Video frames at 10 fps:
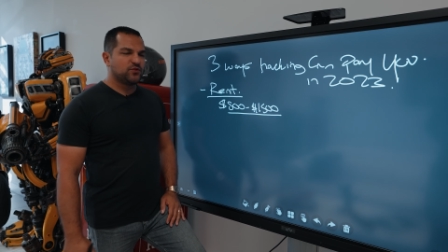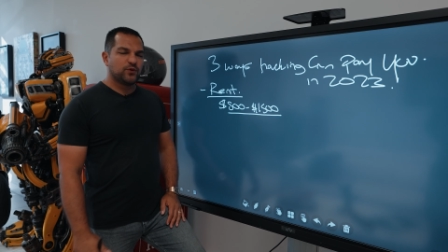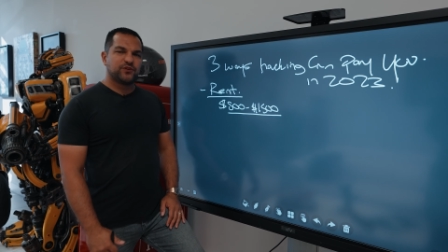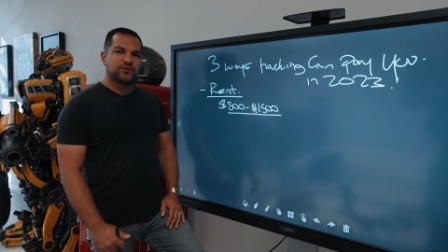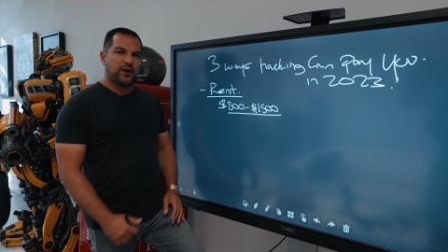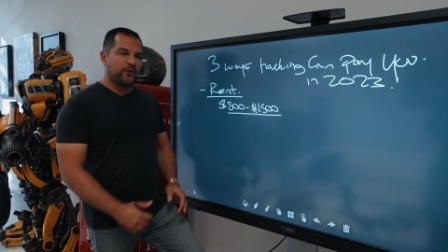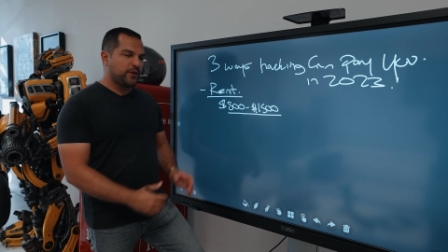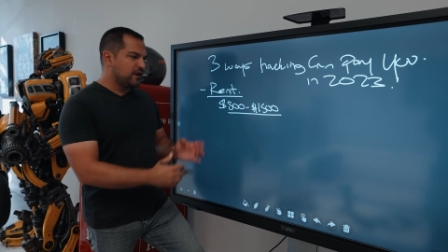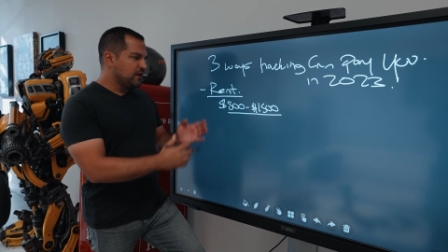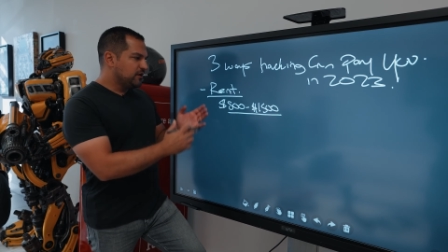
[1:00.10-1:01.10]
twenty
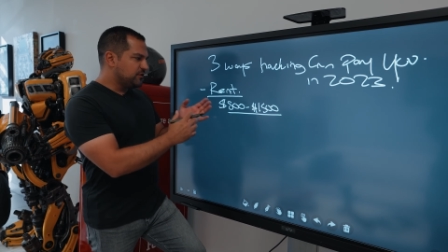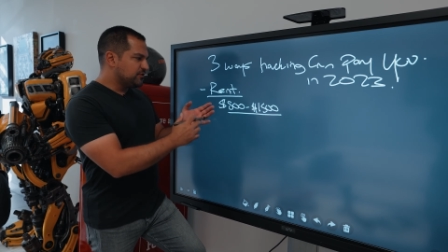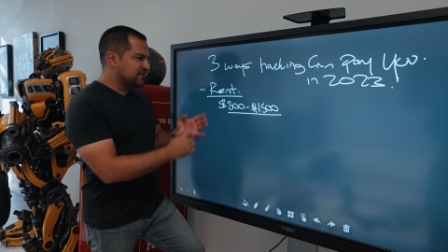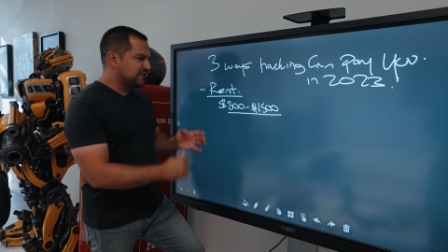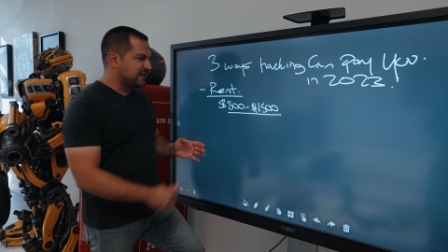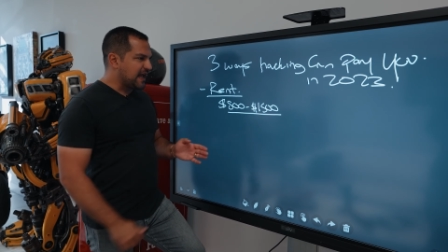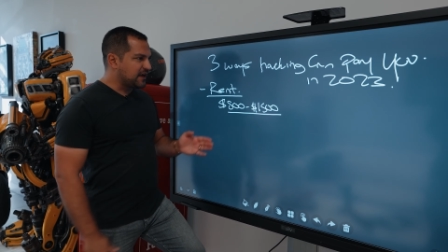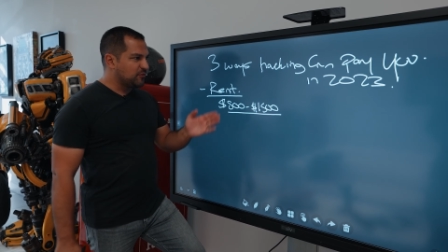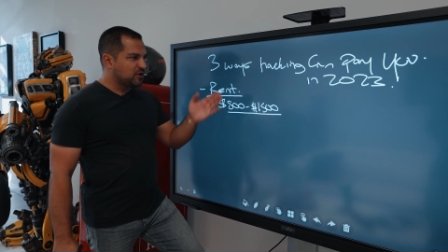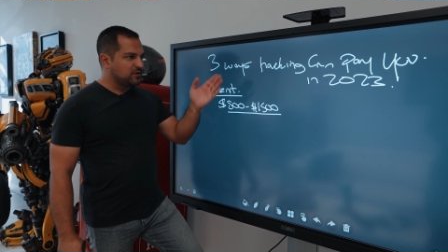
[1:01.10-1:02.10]
twenty-three using the
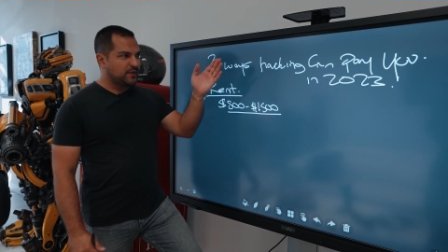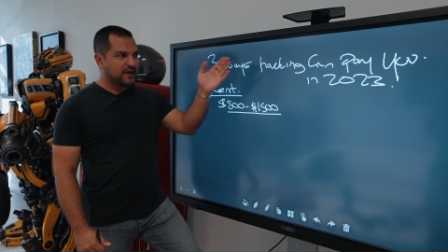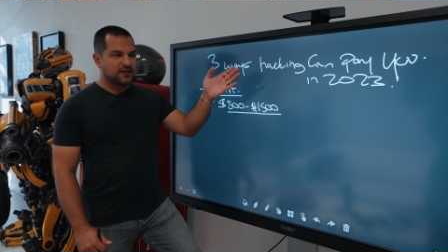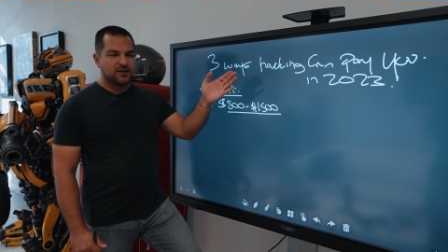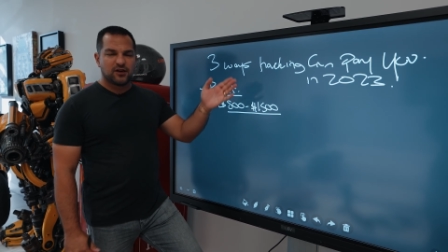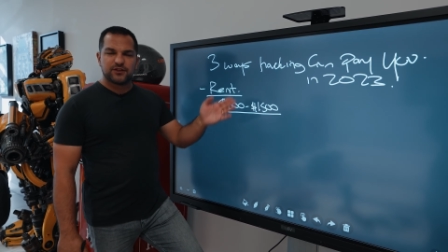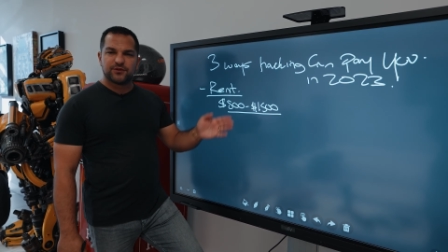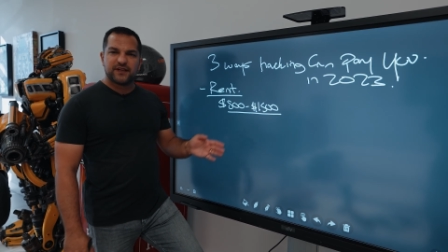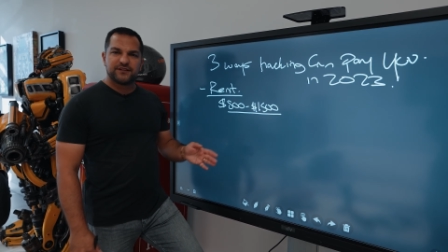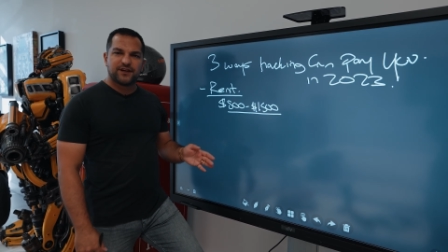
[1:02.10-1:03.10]
hack model, buying a car at
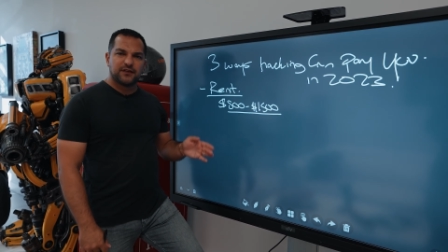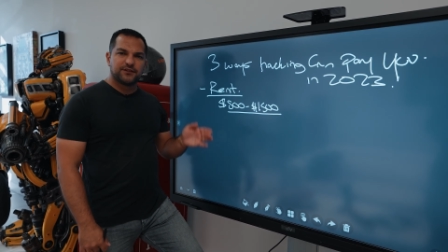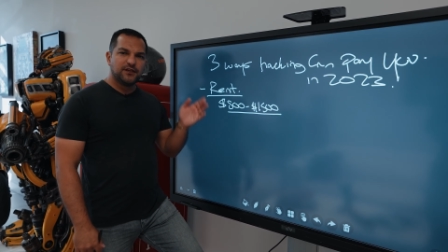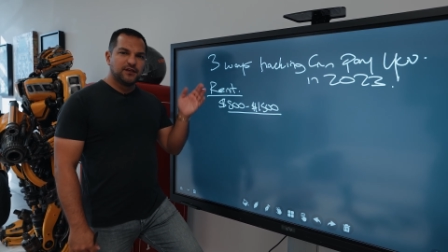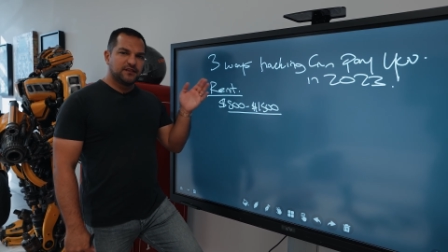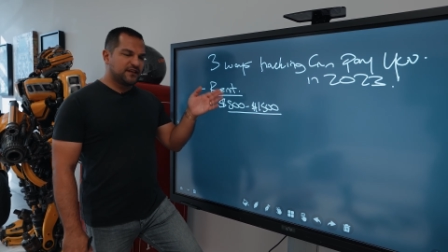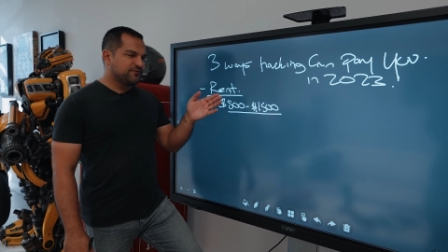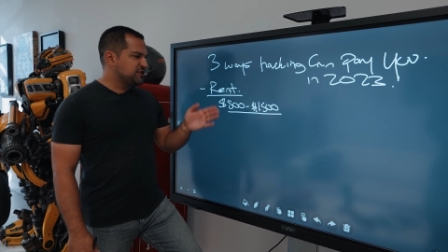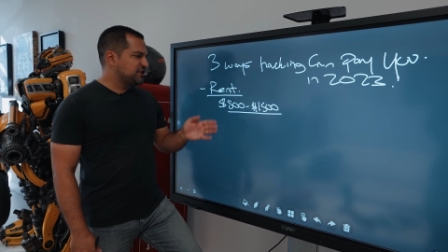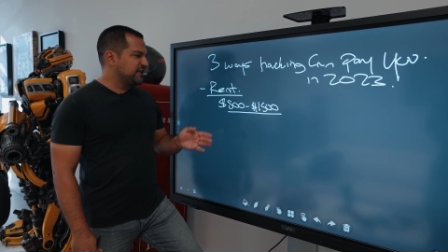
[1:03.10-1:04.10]
the right dollar,
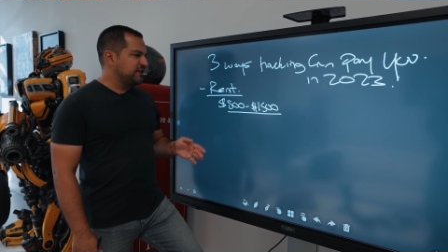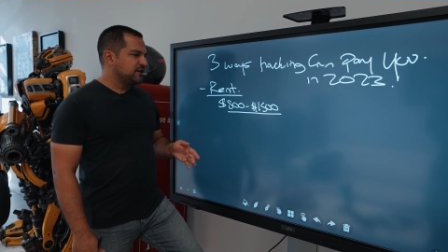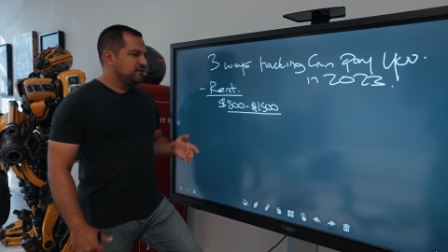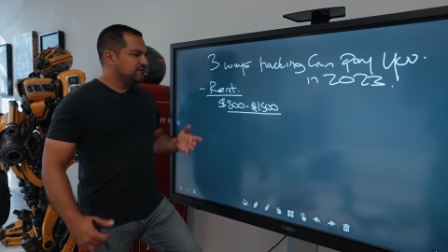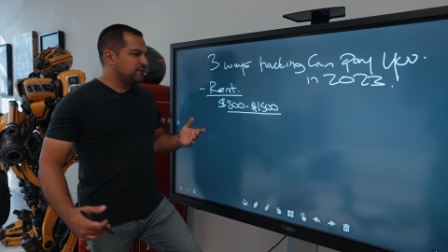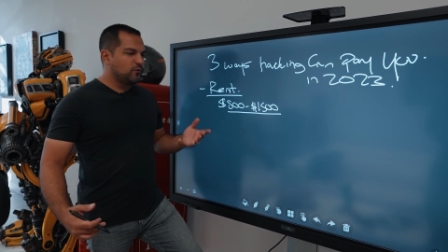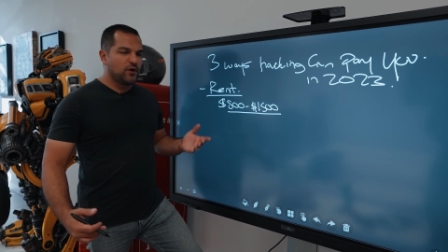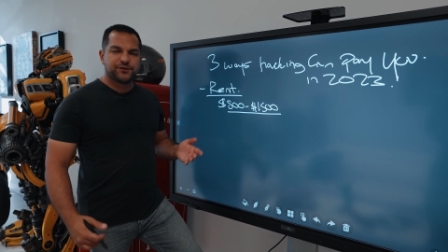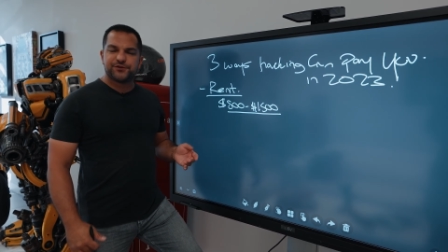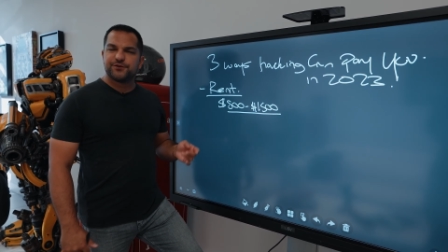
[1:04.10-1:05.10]
leveraging it for
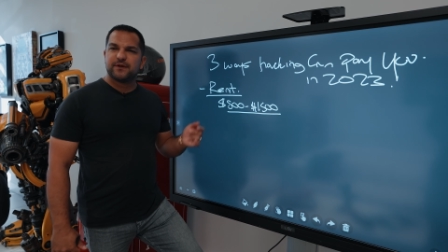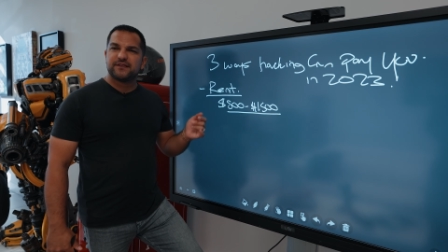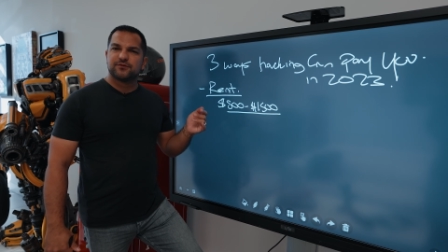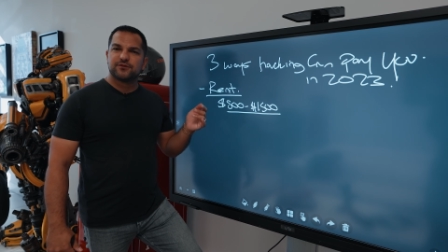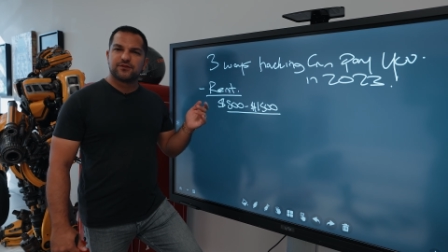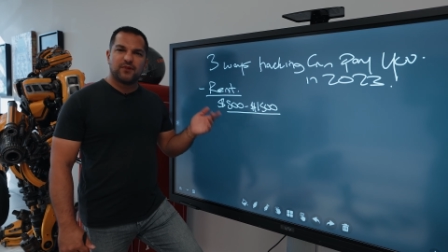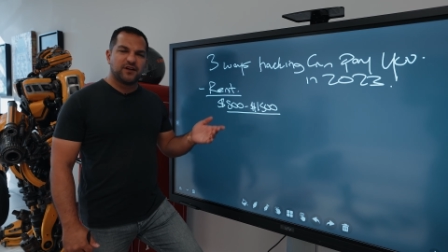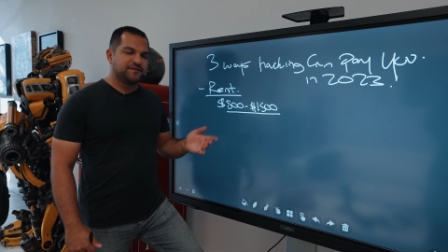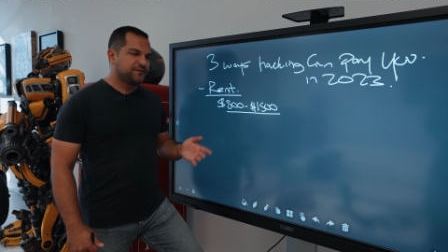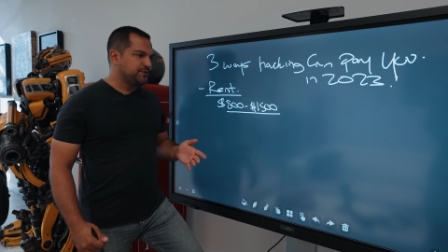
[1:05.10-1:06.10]
one or two rentals a
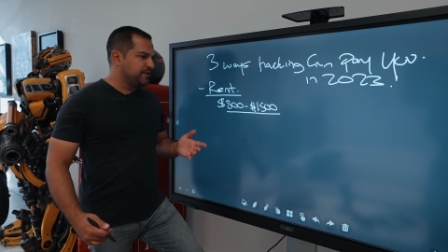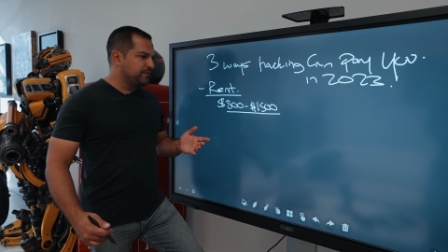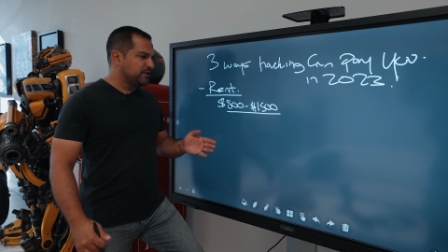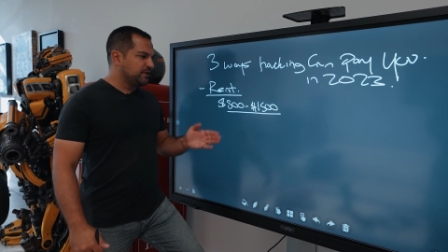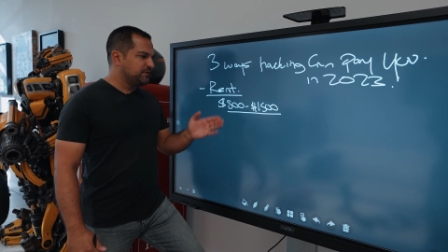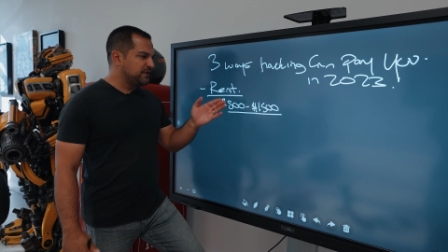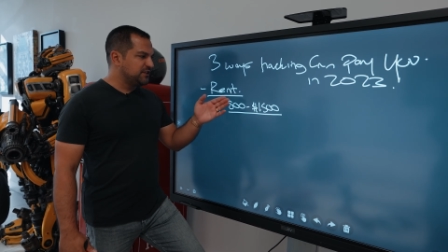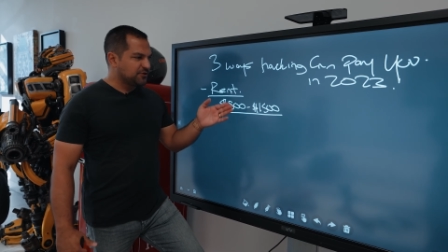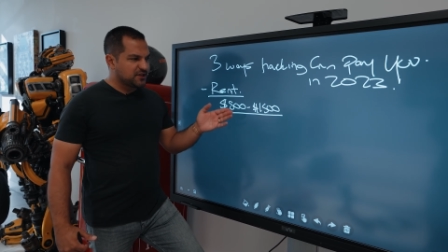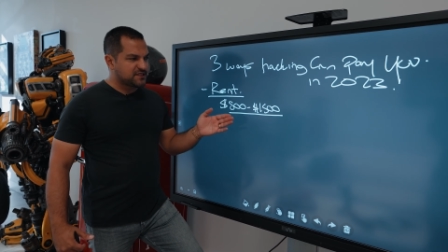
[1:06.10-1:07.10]
month to people that you
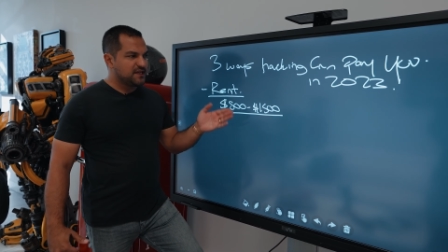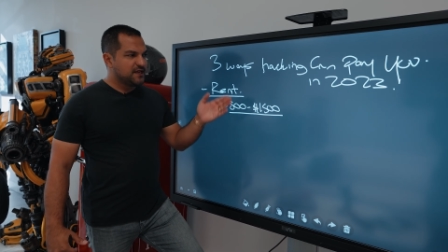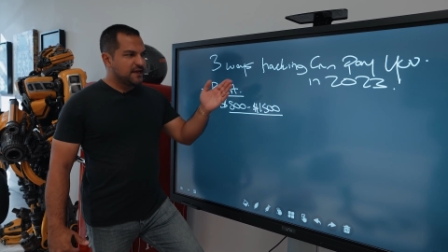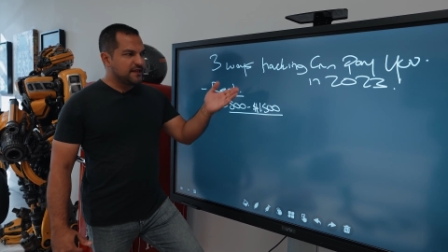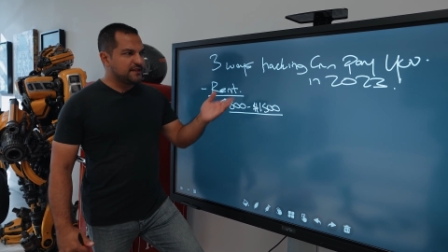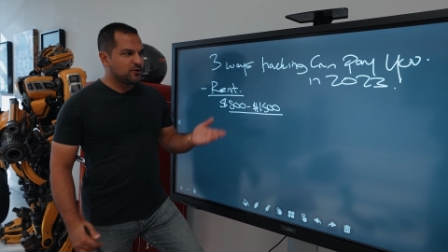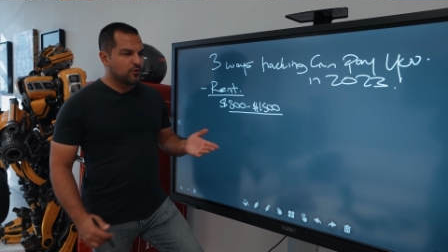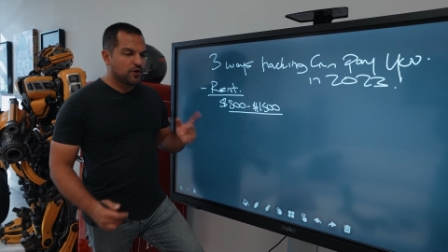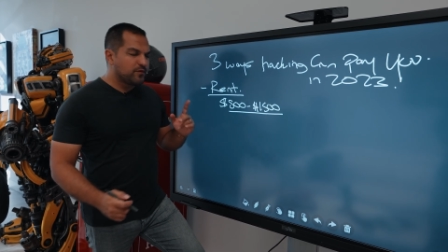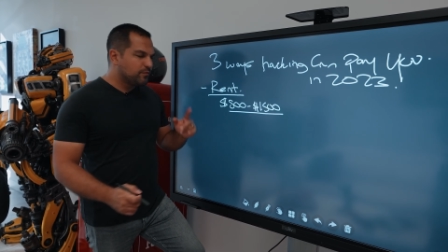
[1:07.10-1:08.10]
really trust, and then
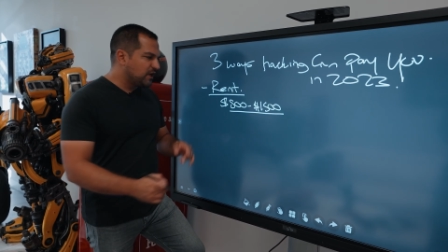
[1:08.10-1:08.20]
growing.